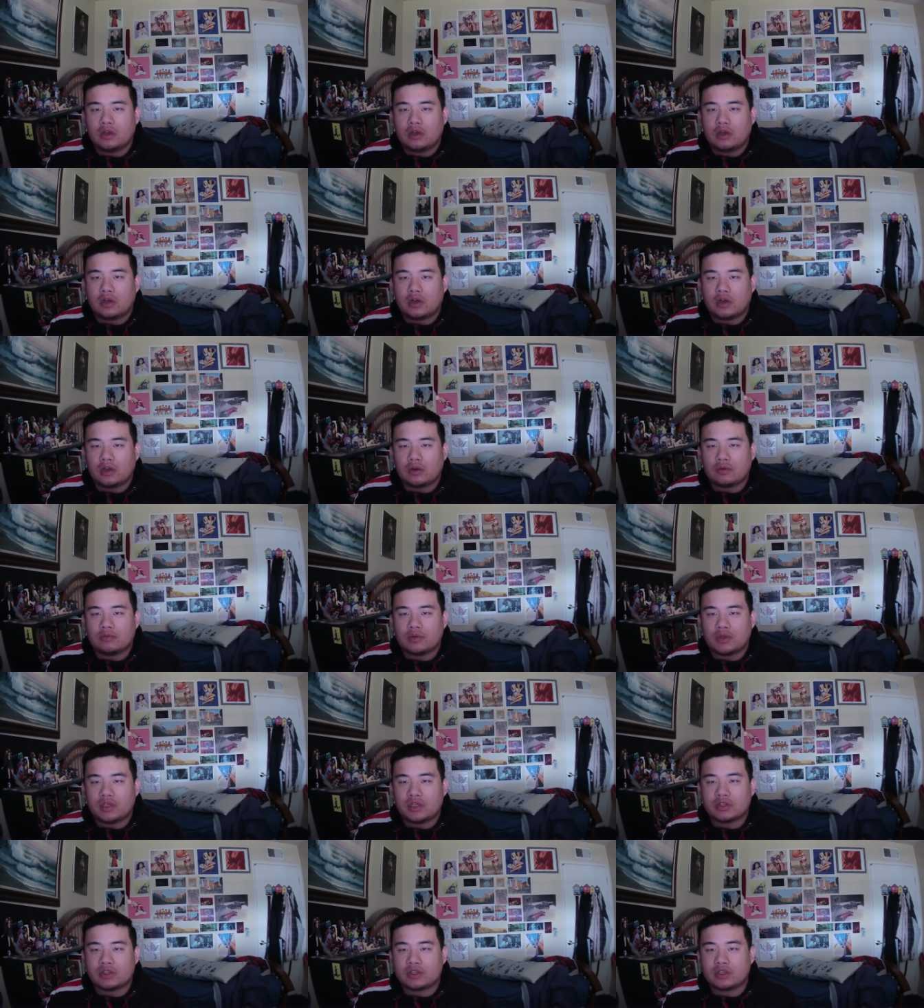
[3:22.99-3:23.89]
um,
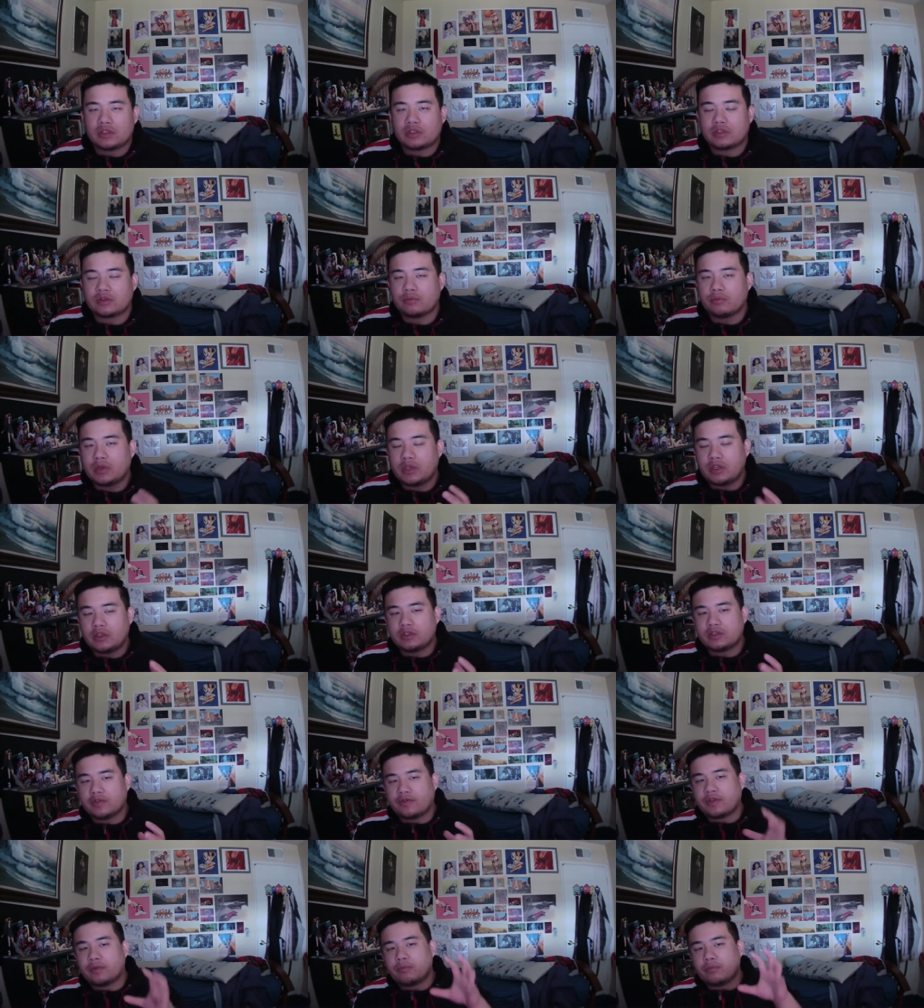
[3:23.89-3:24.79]
because it's a means
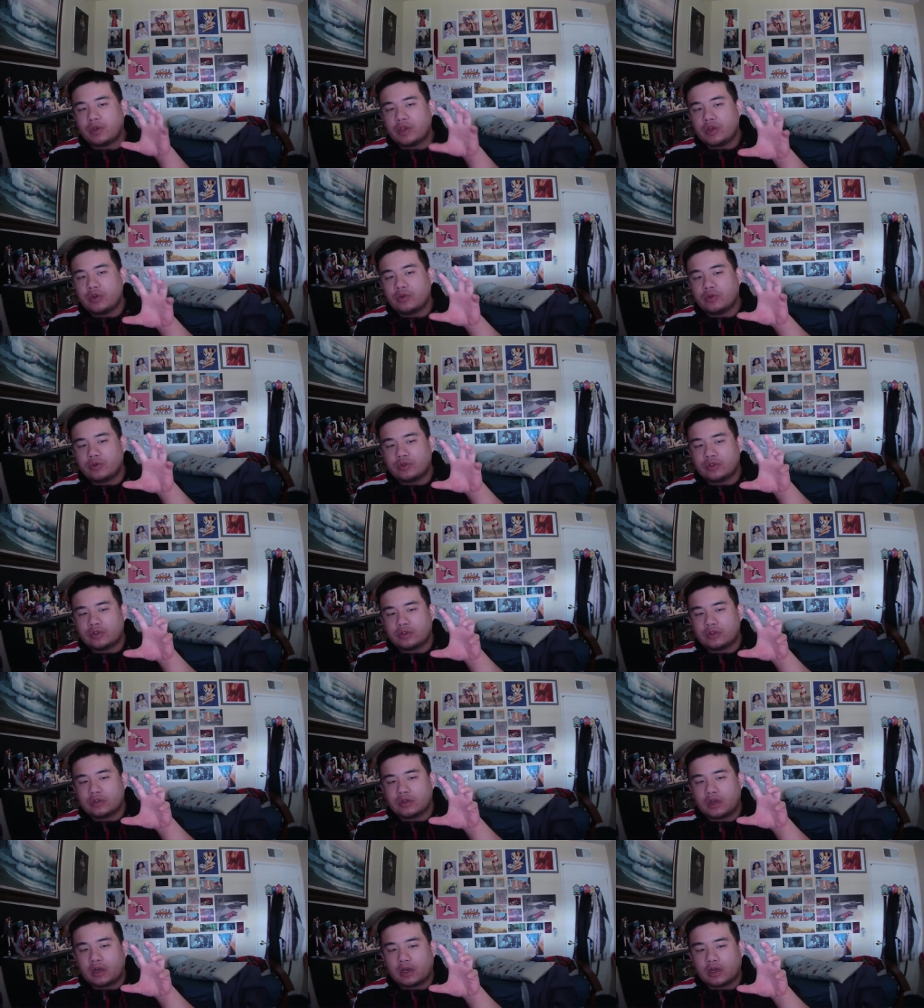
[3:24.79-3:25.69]
of the muse
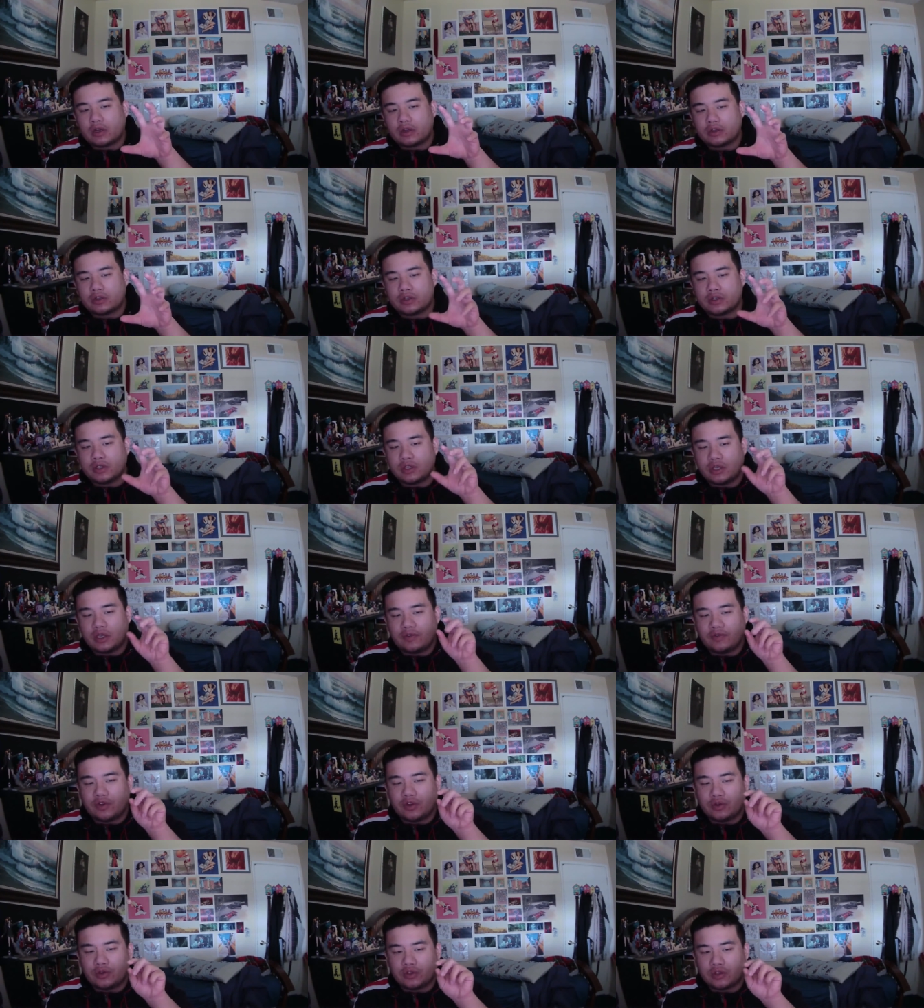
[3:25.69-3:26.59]
uh, to give
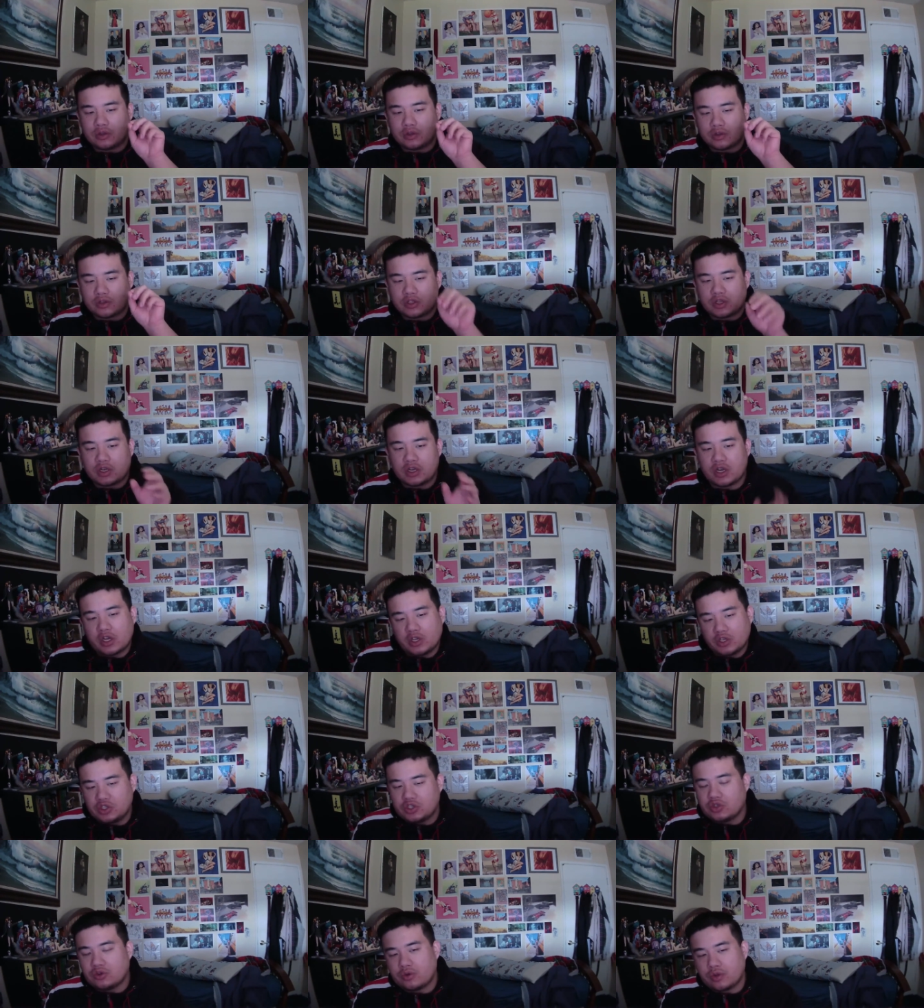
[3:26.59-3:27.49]
you to, to
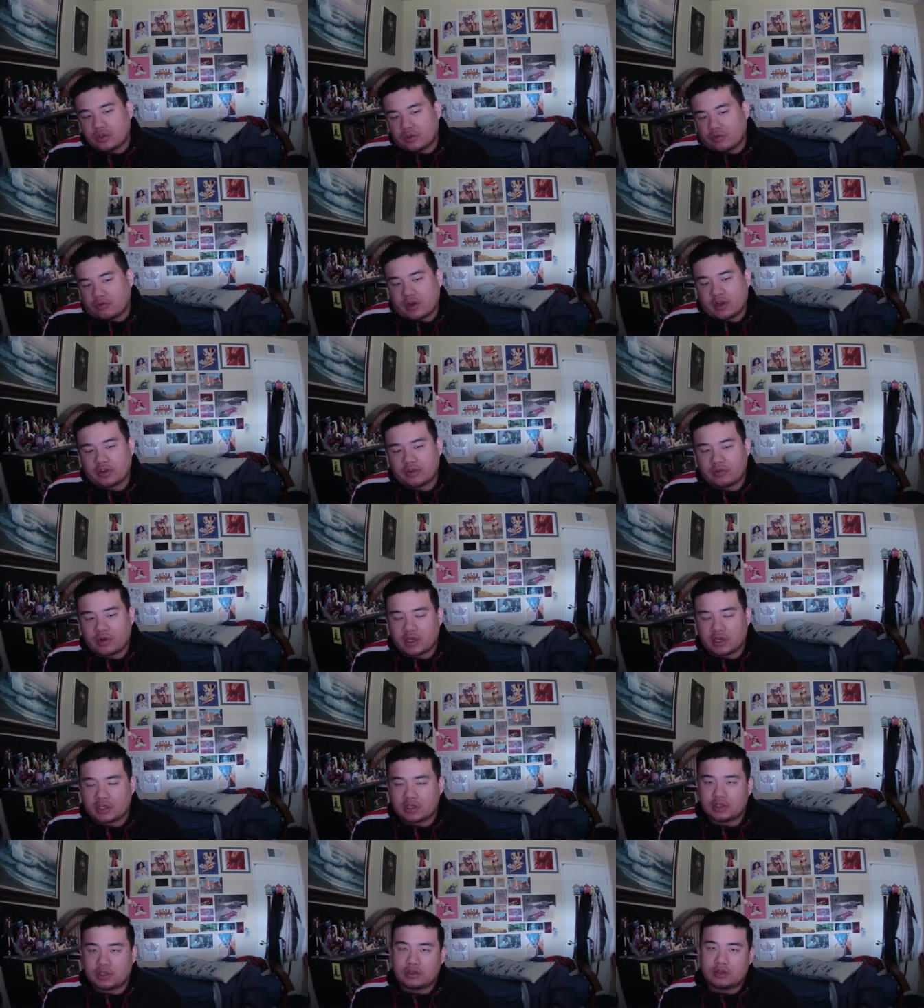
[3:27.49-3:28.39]
nudge you in the right
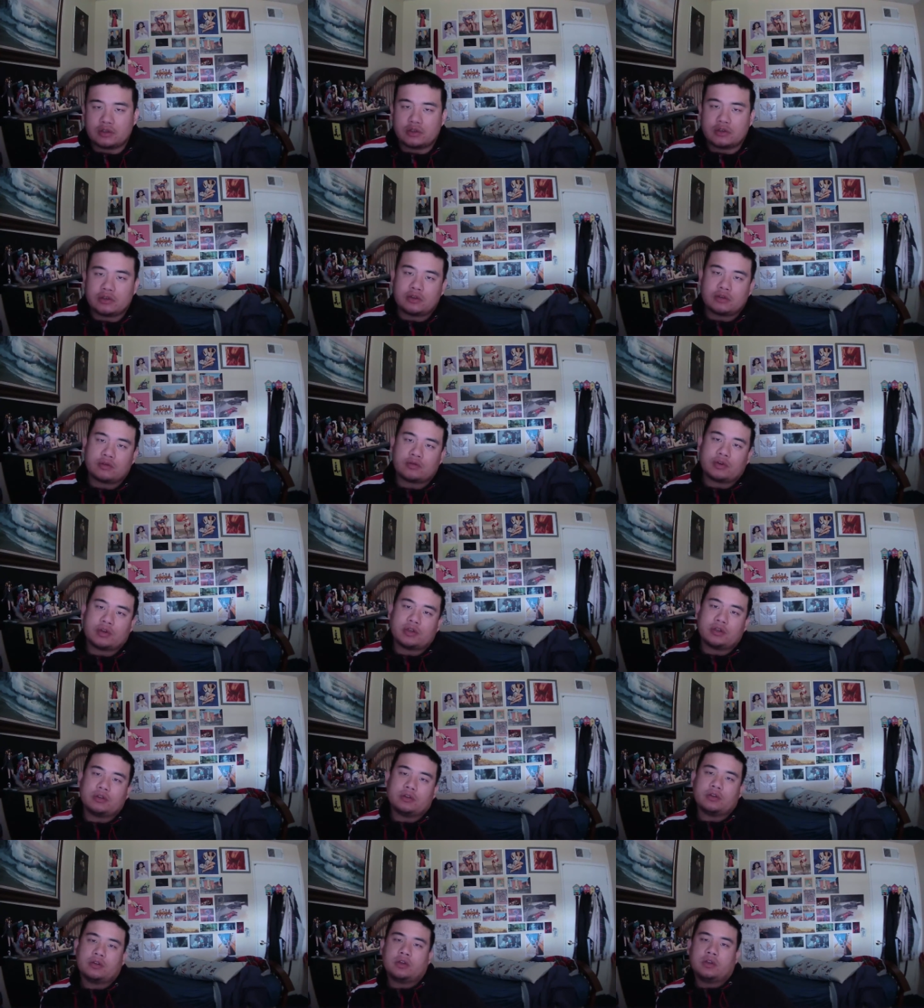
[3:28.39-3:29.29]
direction,
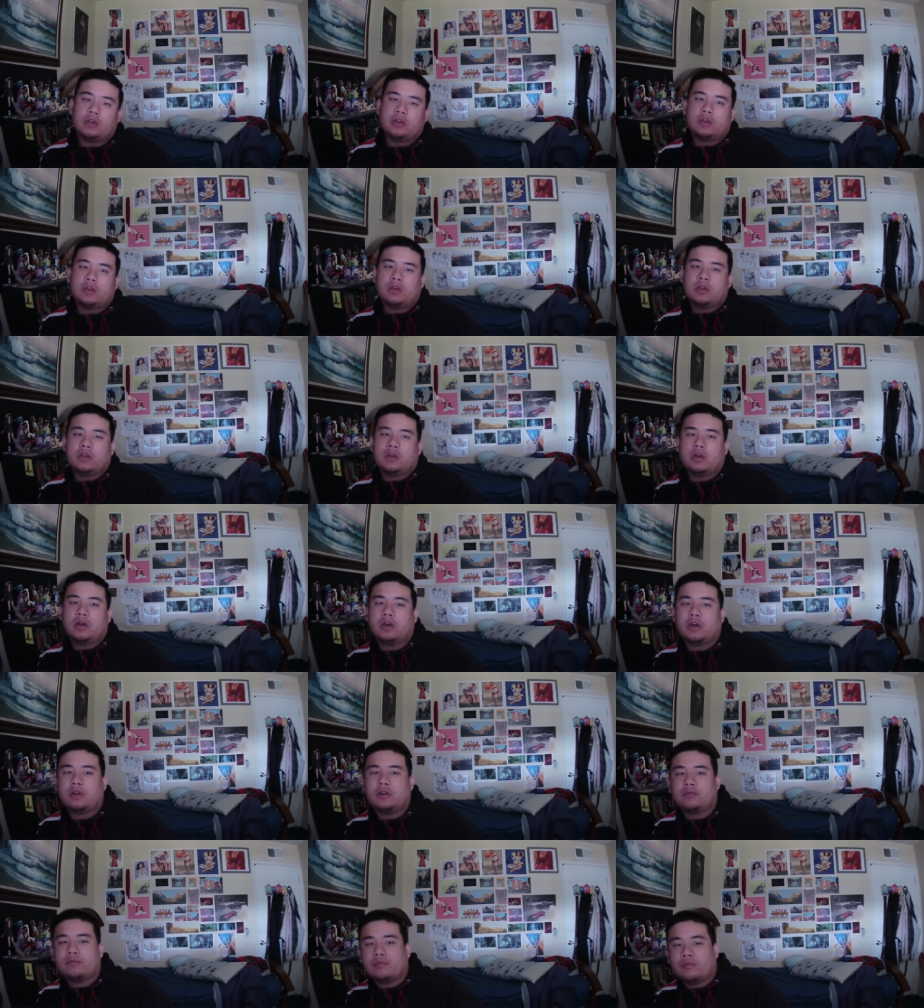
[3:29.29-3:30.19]
right?
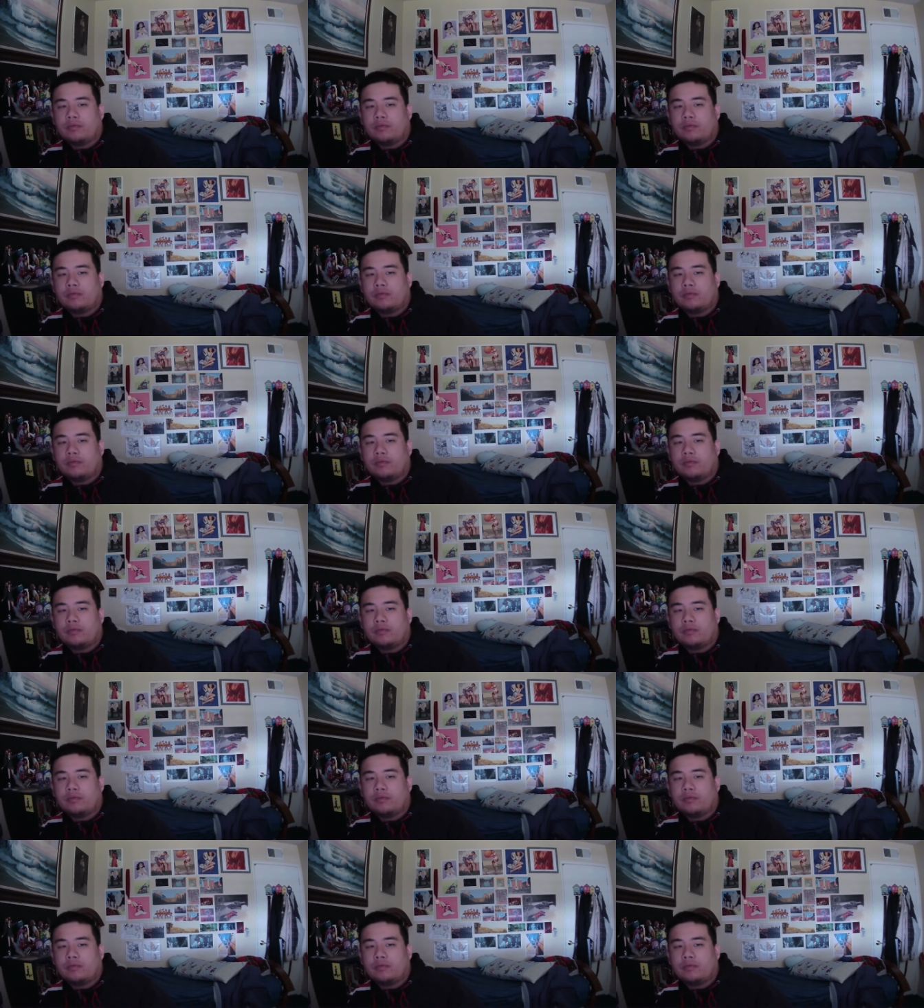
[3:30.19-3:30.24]
Um,